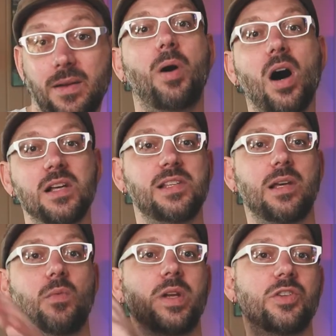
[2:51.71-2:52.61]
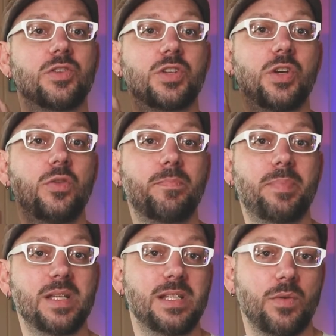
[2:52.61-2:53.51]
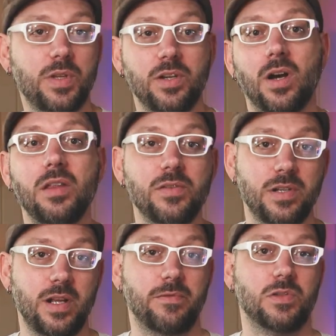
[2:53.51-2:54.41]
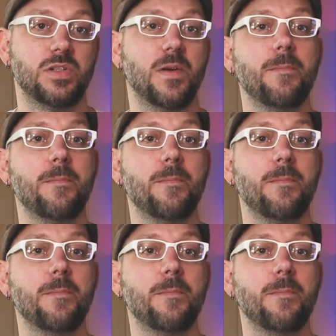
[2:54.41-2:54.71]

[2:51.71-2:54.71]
Pause it when you're too busy with your other endeavors.